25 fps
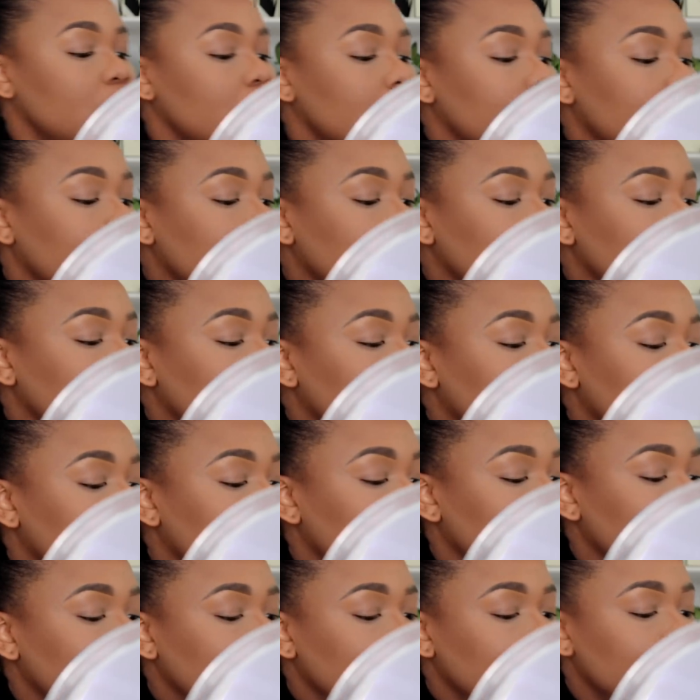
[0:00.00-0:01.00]
and
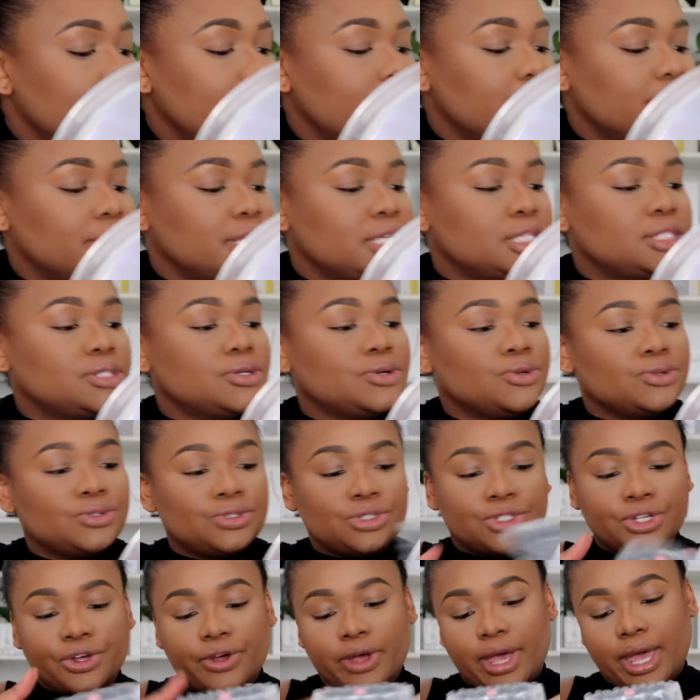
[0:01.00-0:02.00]
then there's
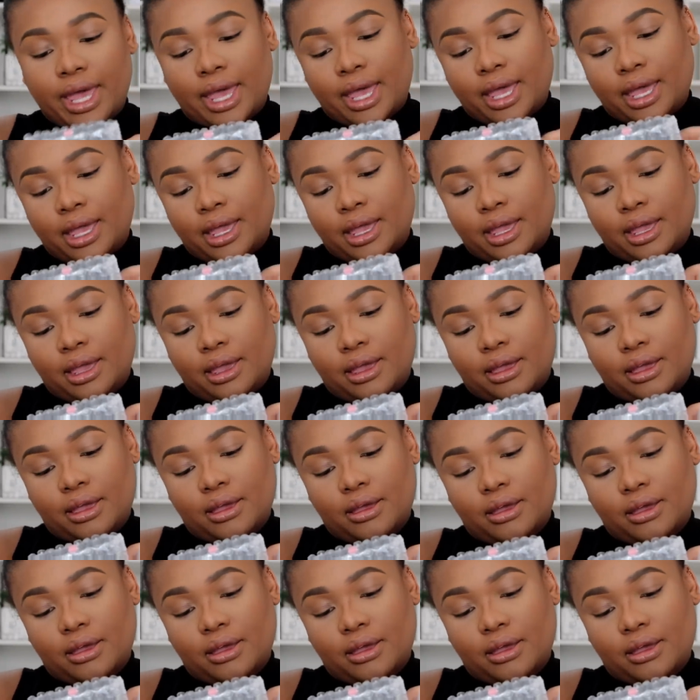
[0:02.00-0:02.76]
also a